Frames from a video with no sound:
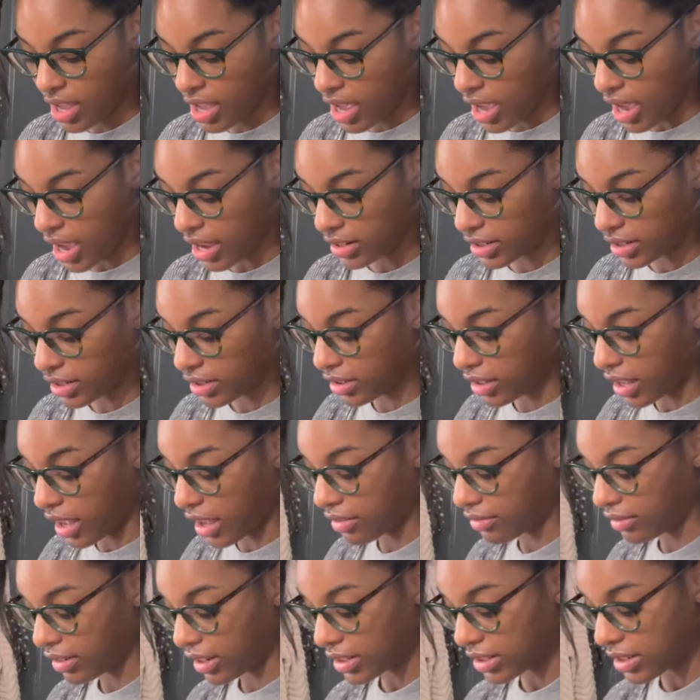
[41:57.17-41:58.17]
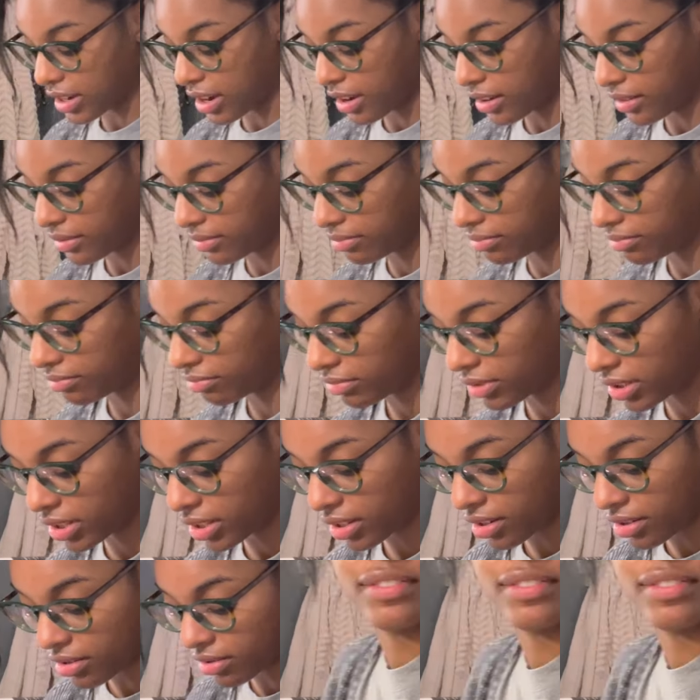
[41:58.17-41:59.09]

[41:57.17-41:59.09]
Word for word: I just, I don't got time. So,